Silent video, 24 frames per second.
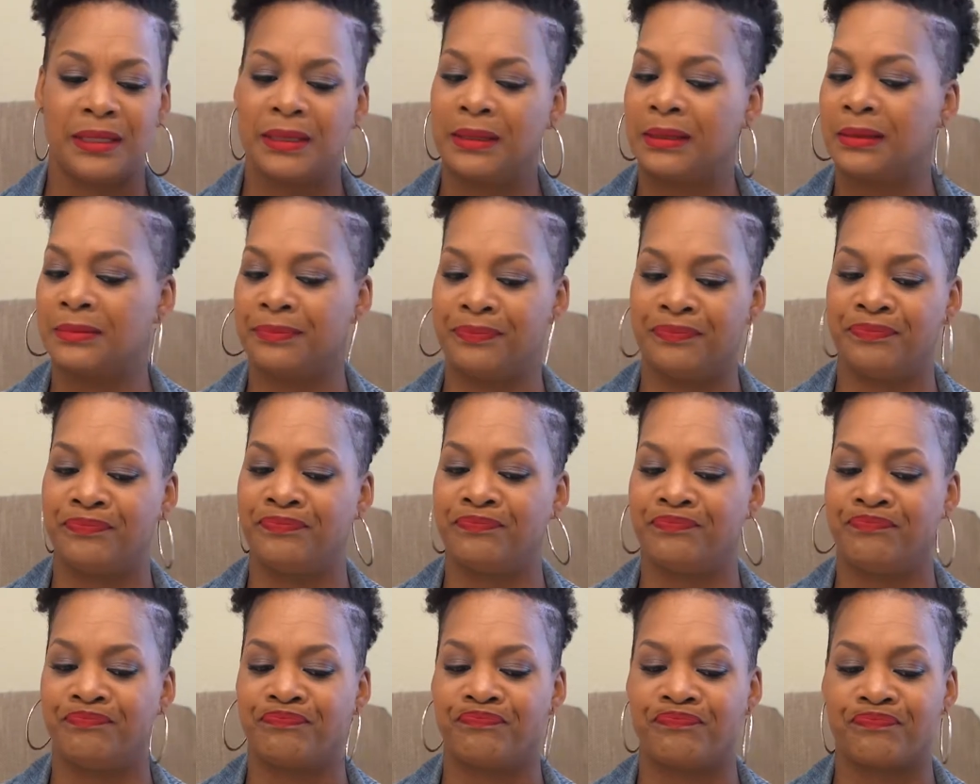
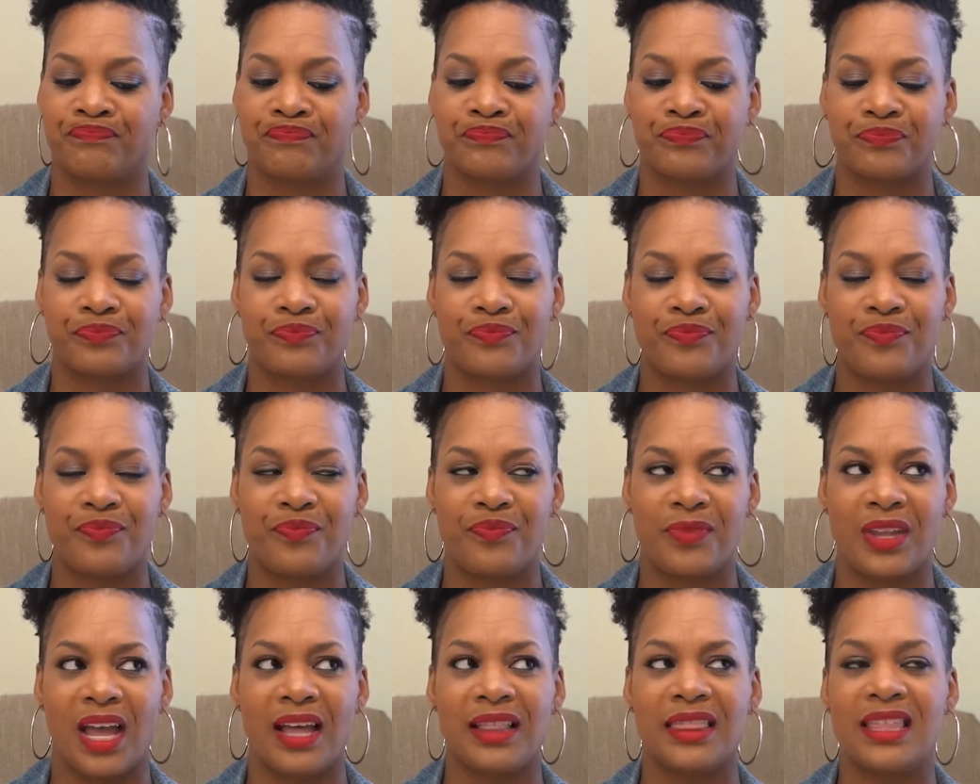
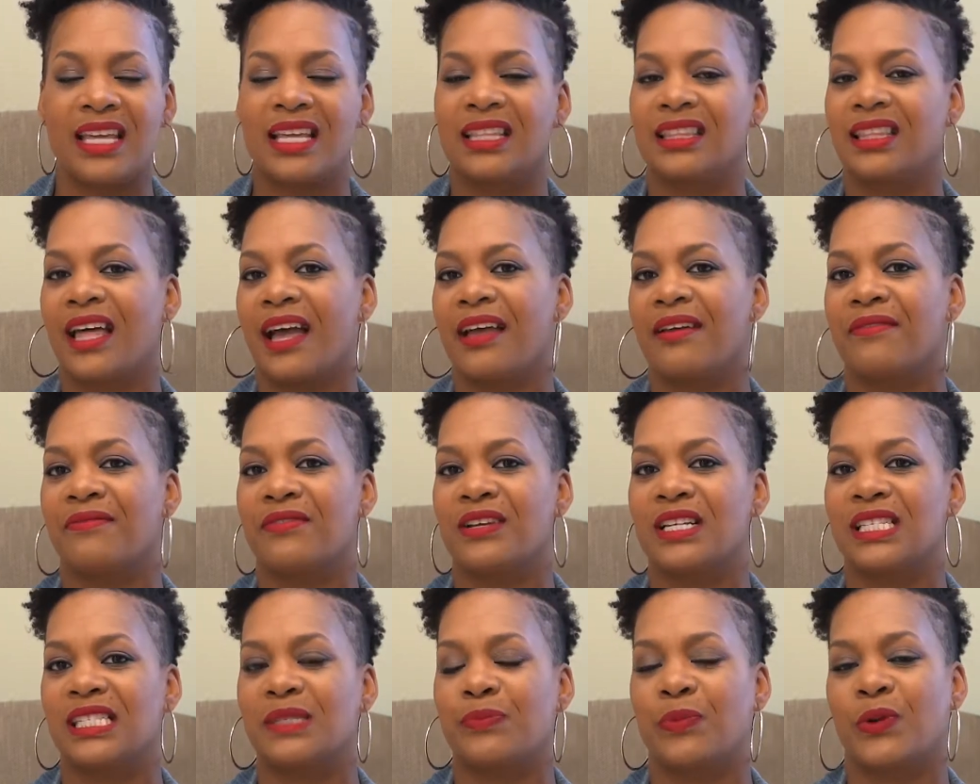I think life
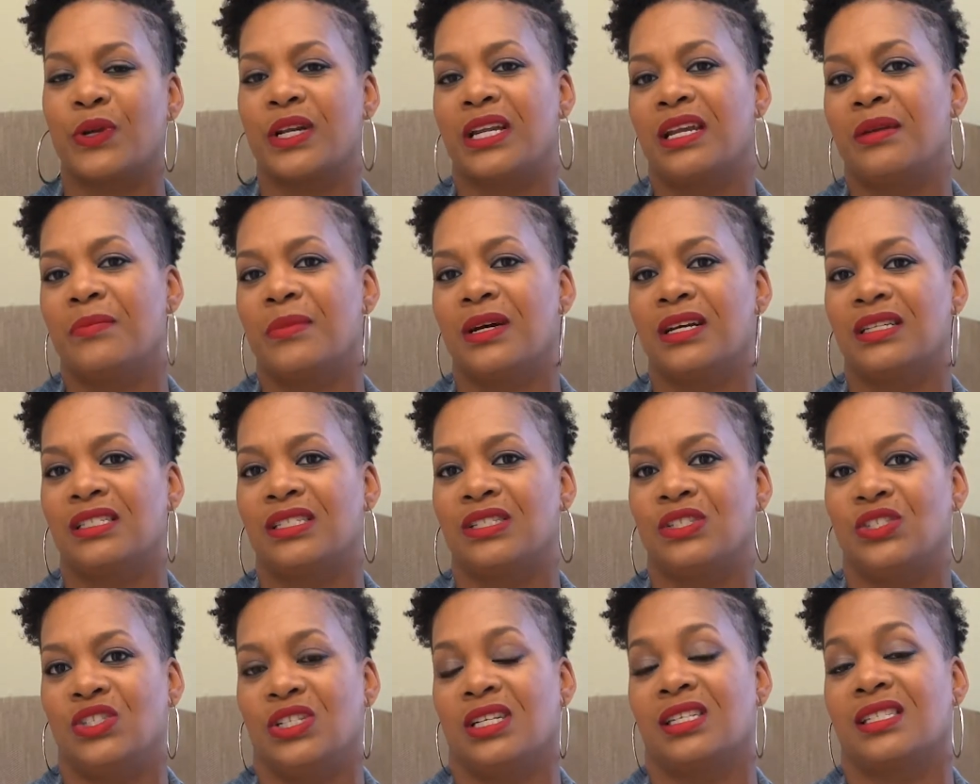is pretty
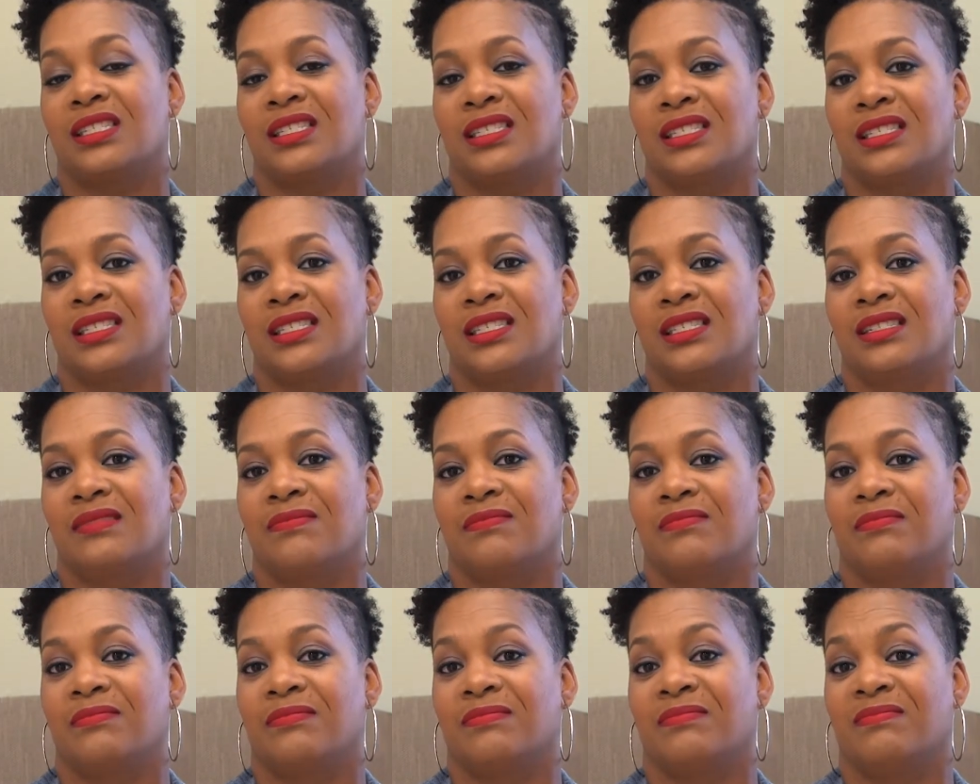much just
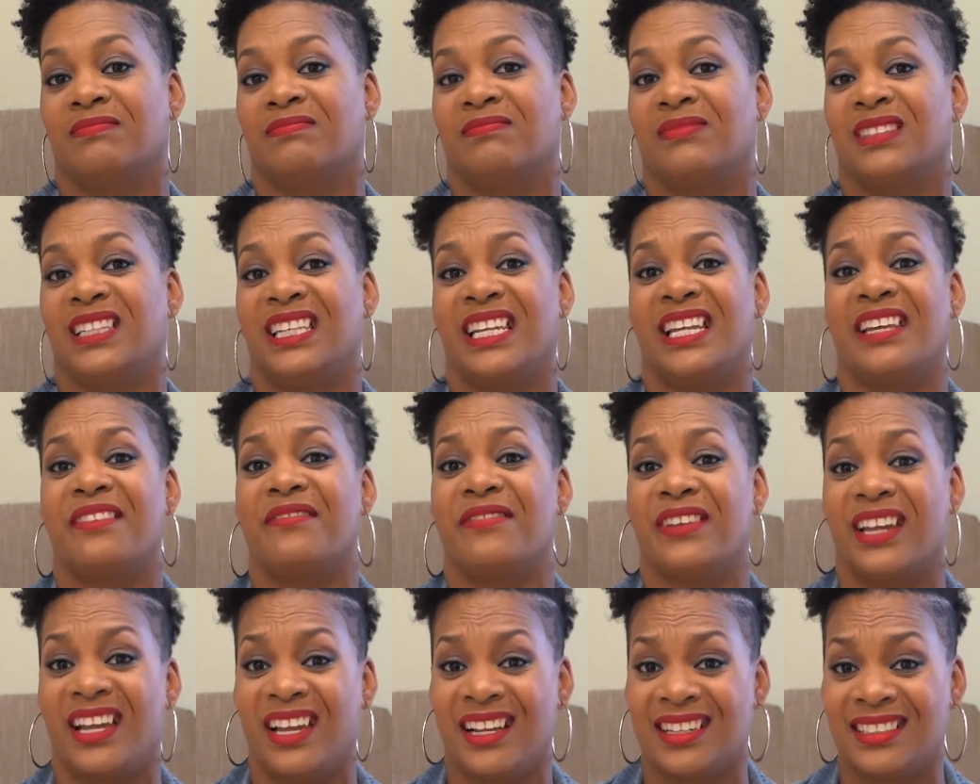
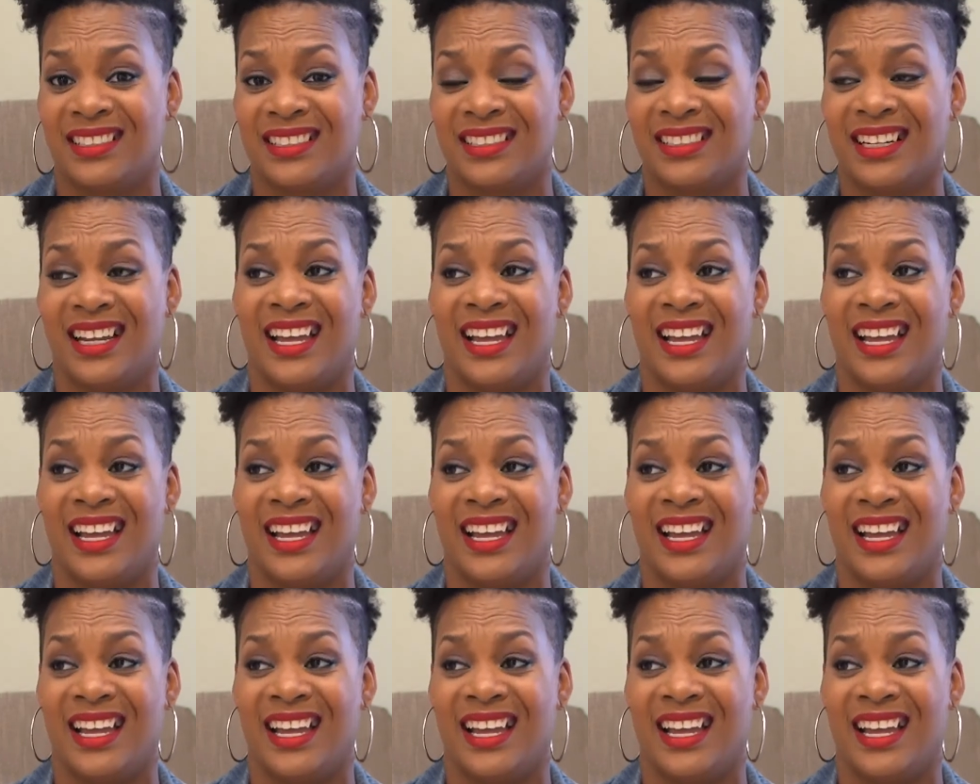living.